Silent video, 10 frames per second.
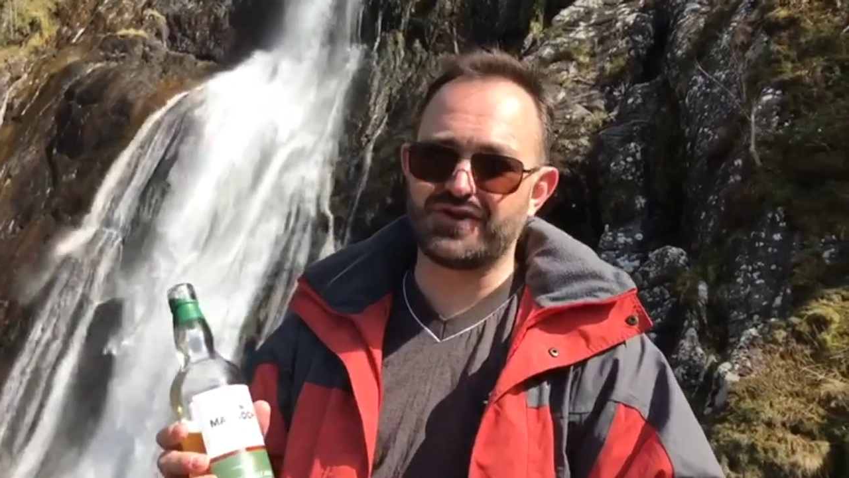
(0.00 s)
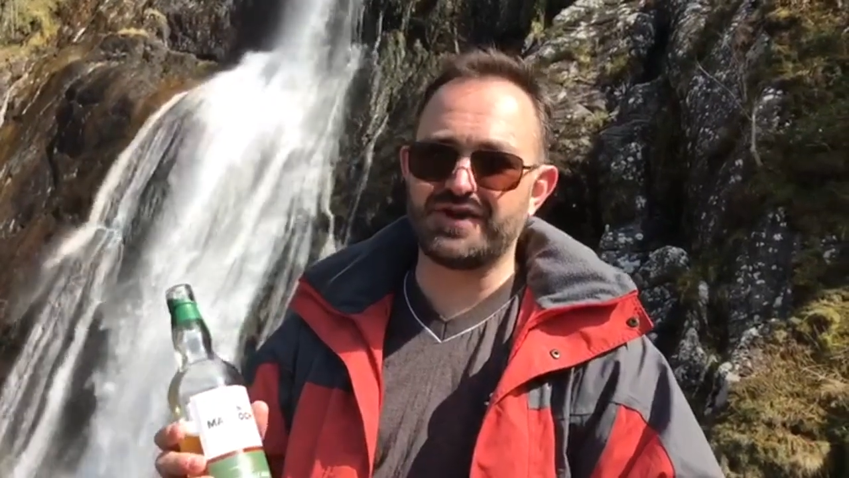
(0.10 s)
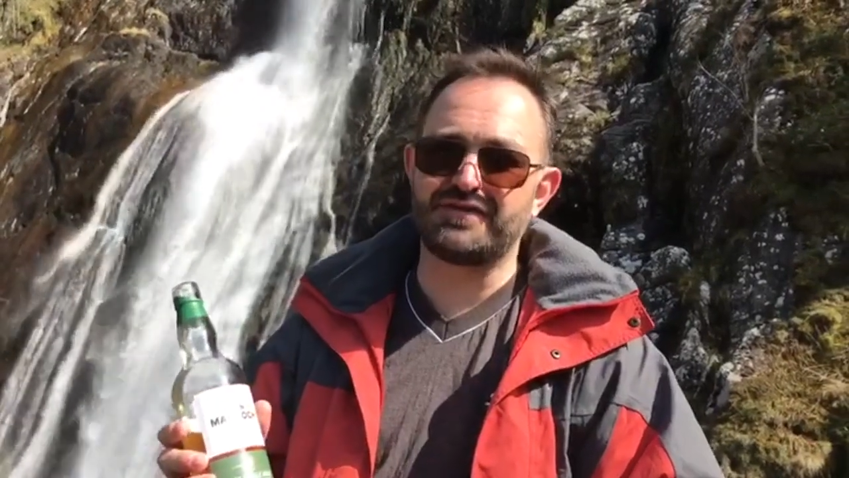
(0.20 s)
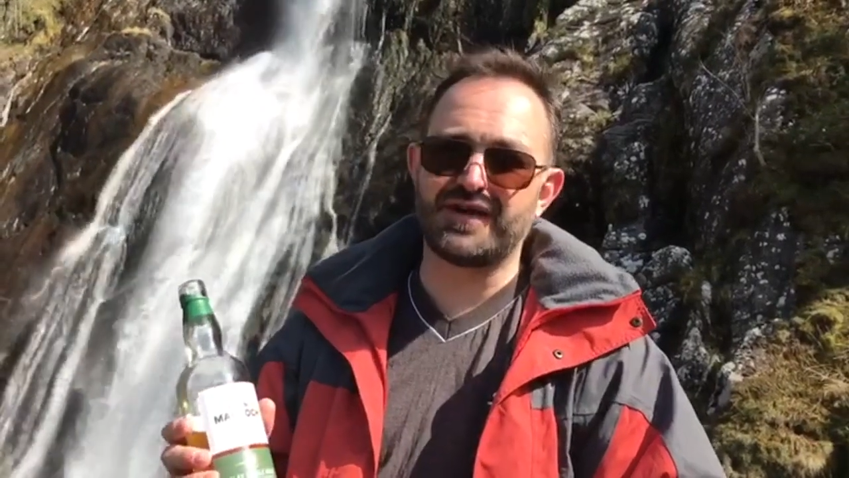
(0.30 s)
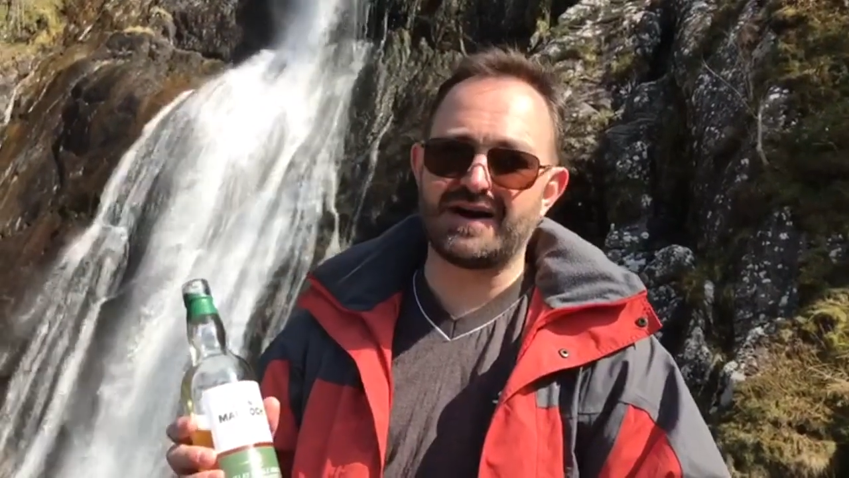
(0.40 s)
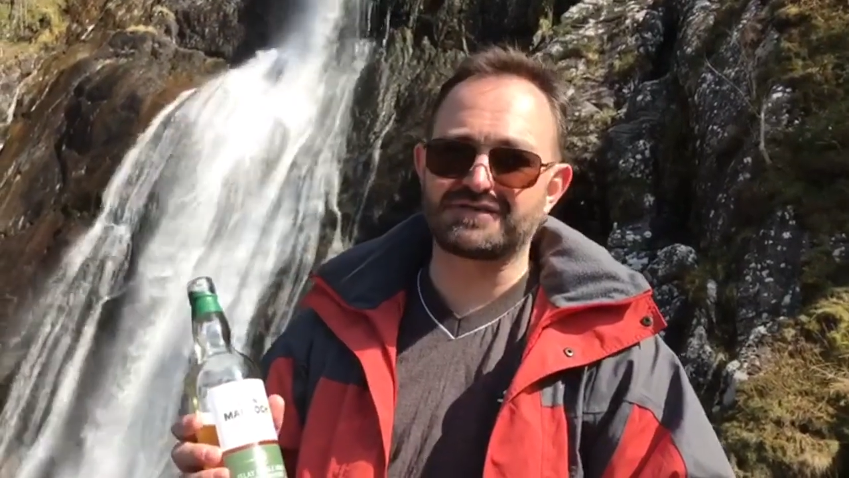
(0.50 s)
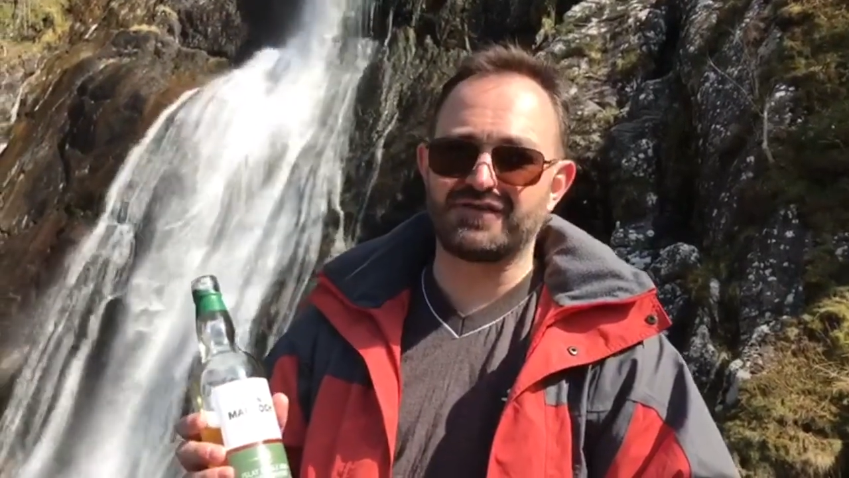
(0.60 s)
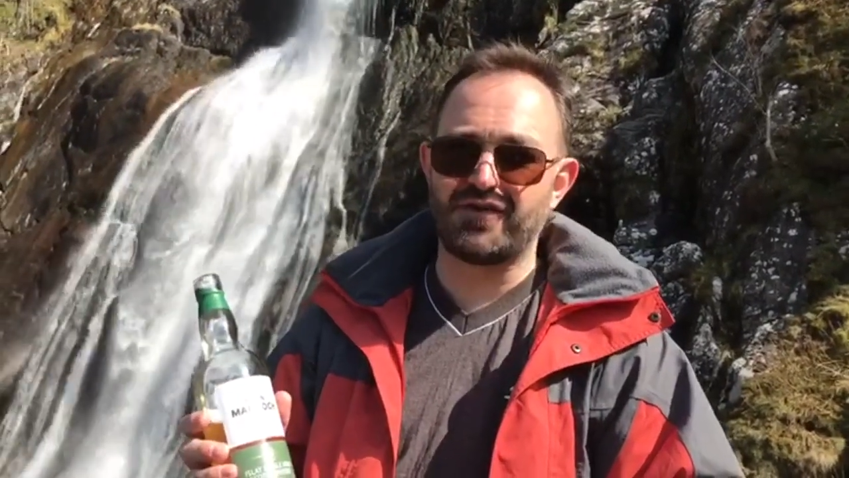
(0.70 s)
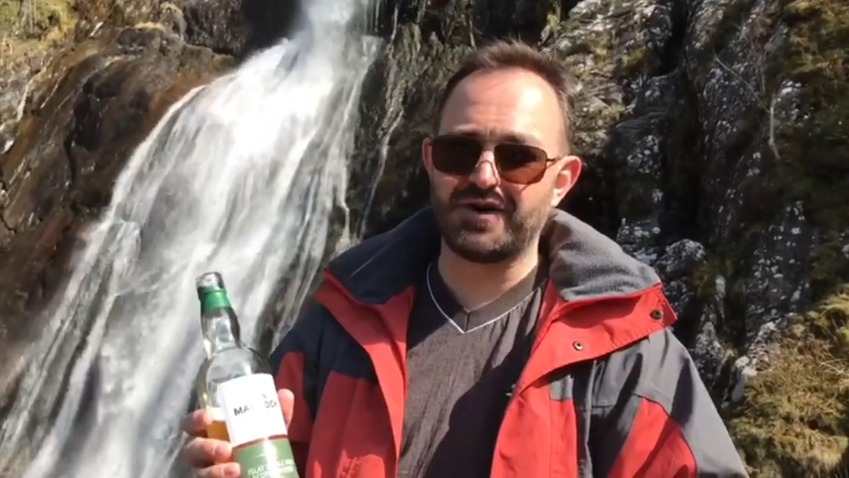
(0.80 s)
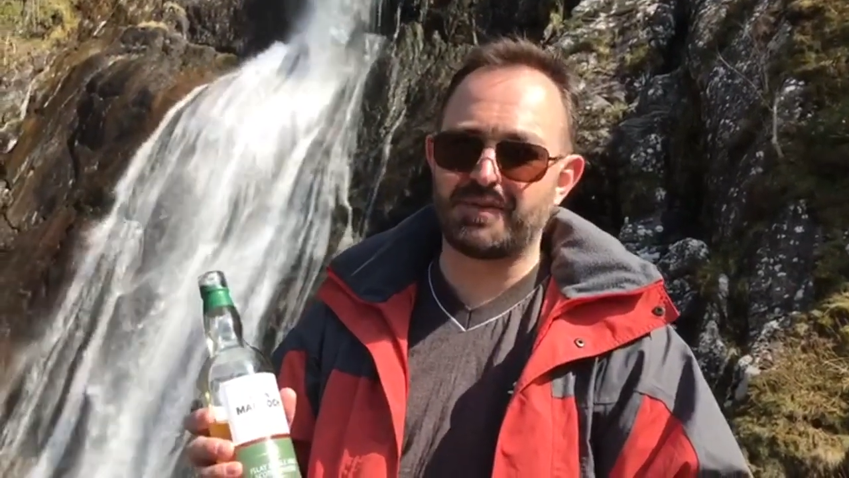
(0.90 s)
35 to
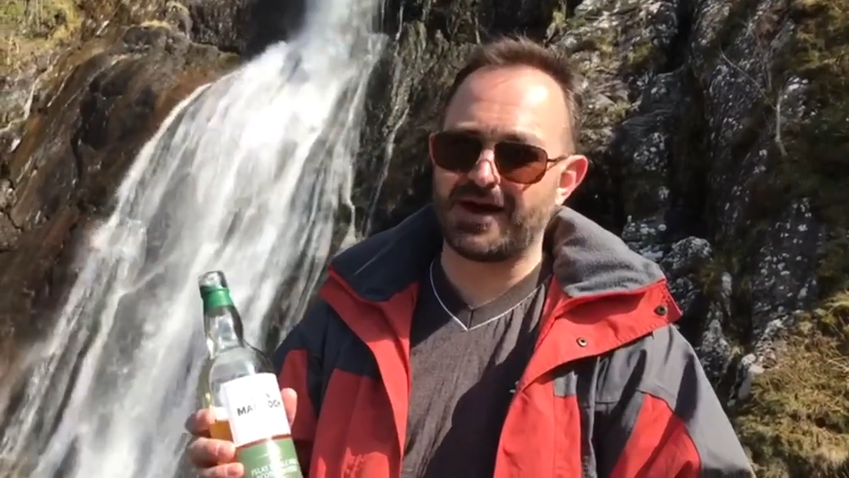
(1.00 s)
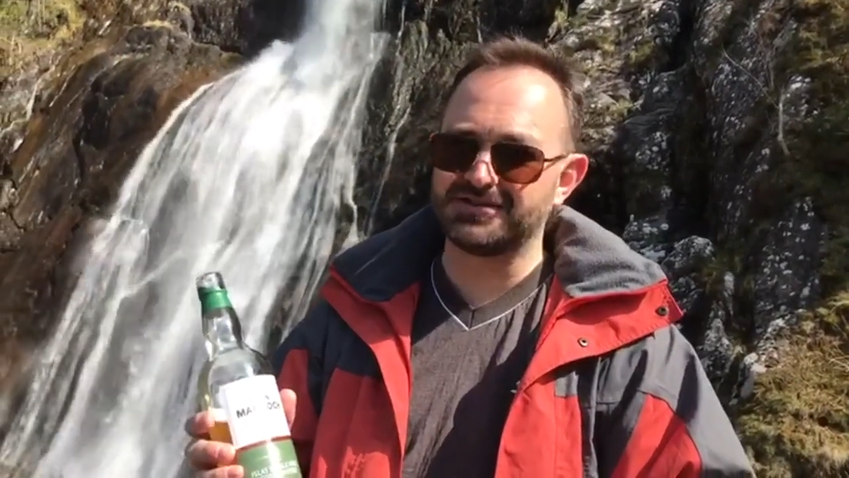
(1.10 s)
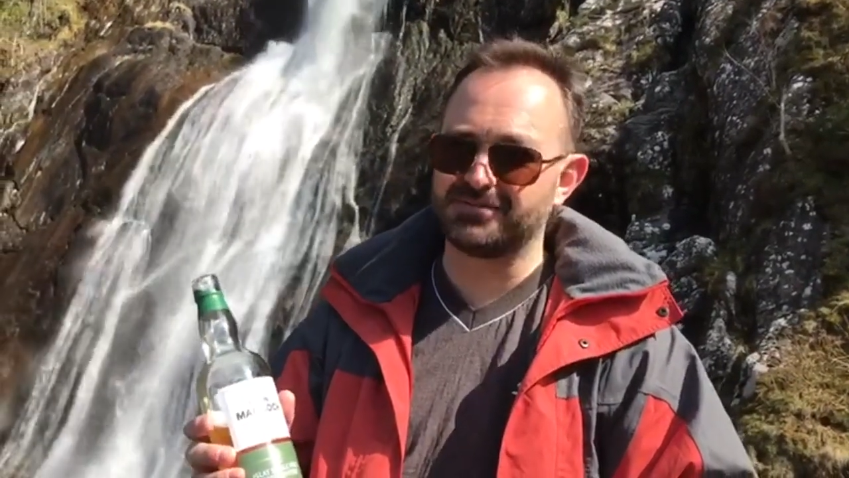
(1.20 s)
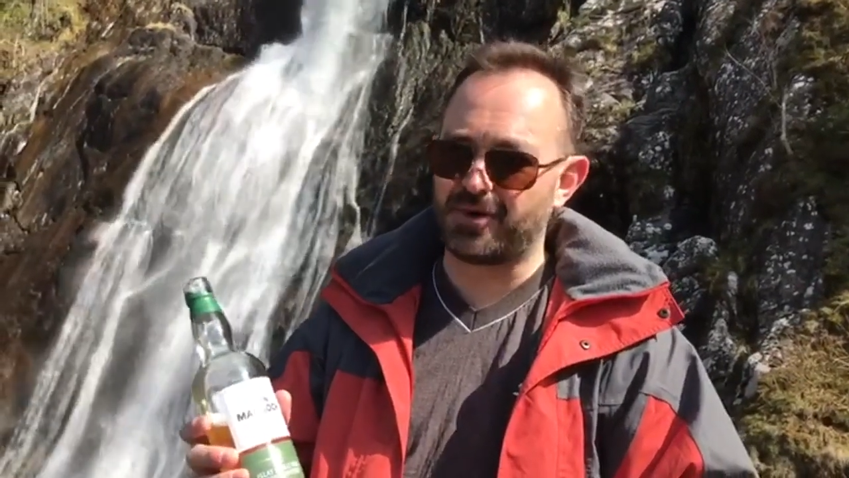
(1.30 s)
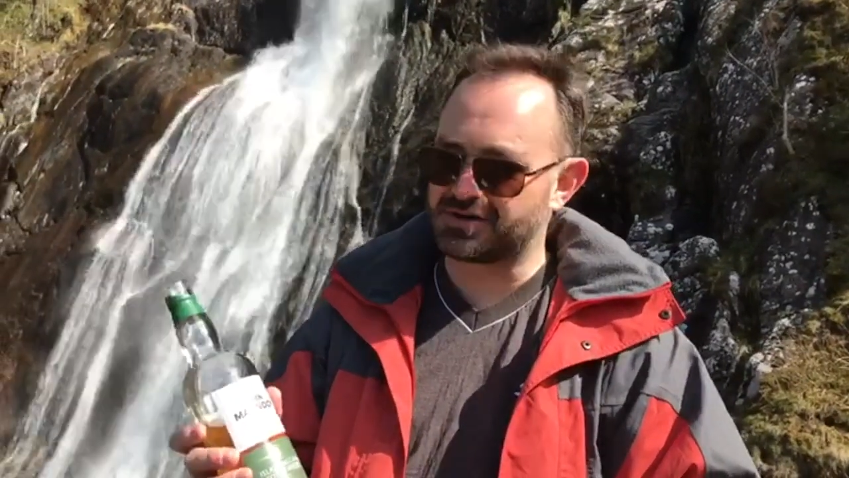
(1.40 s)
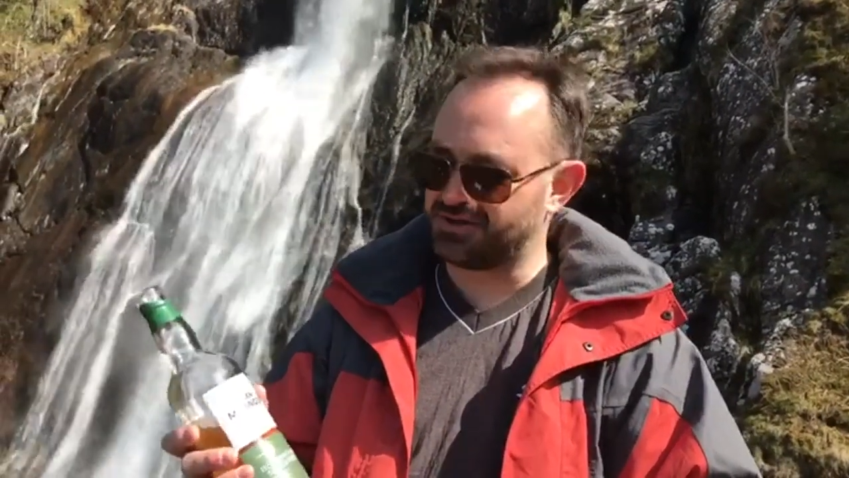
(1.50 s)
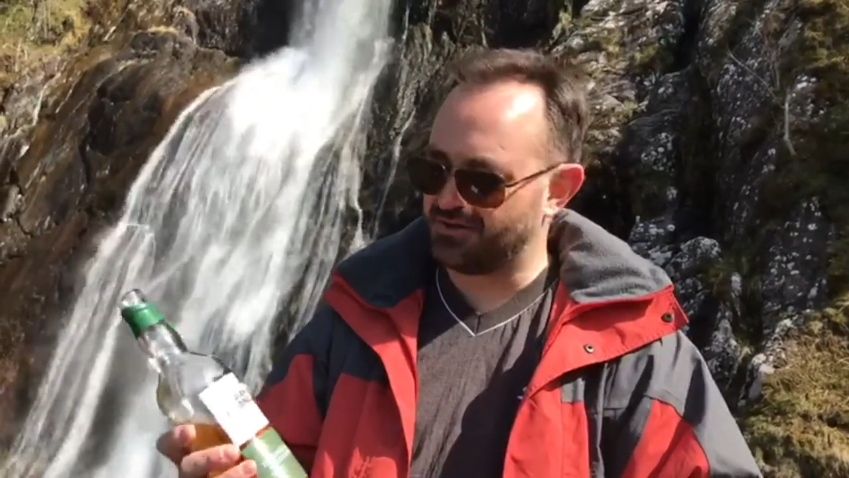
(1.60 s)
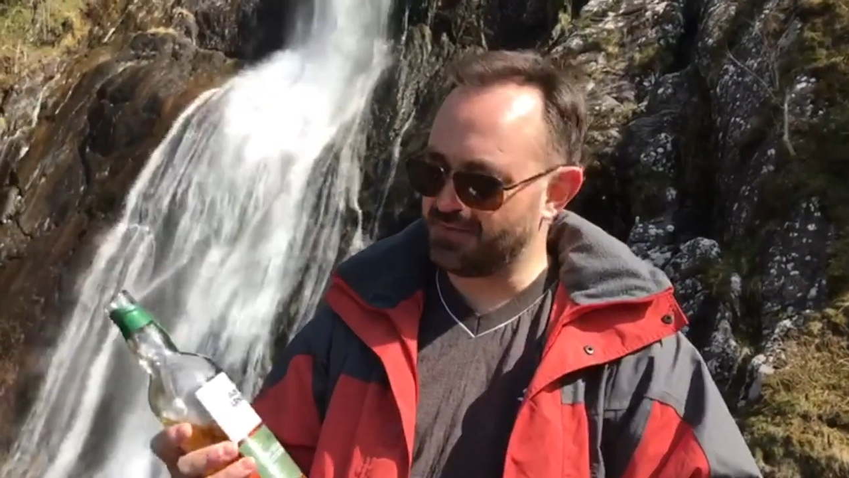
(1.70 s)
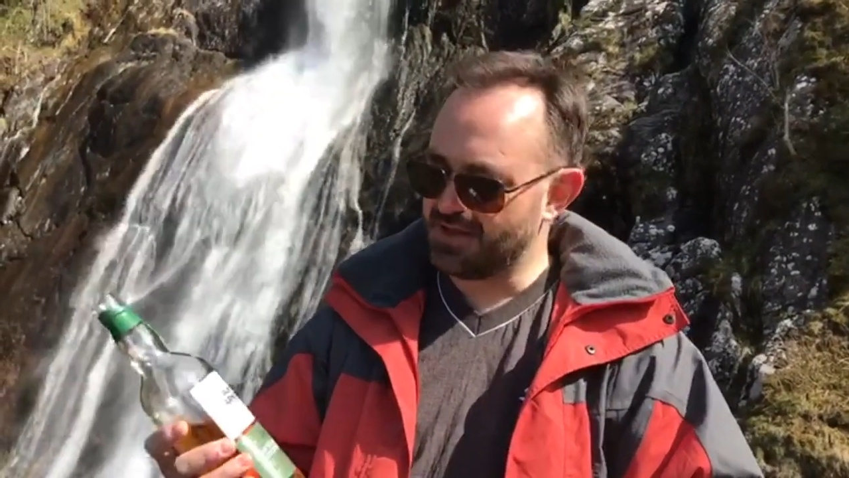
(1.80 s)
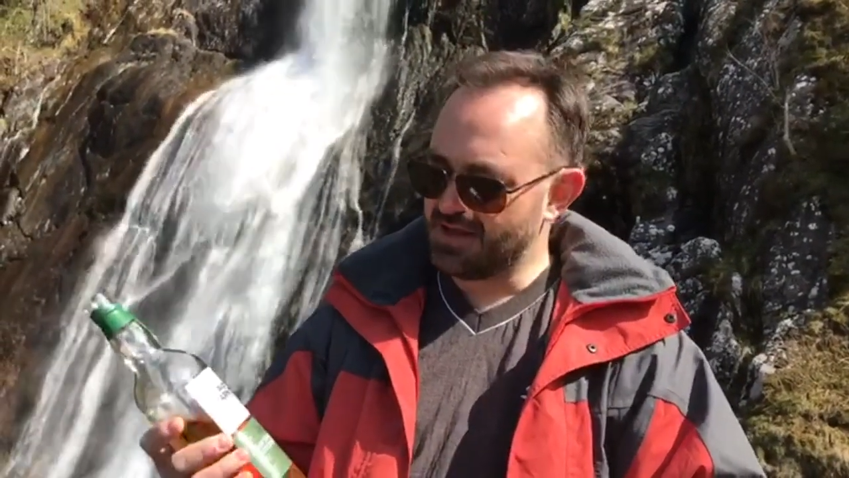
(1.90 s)
40 pounds a bottle.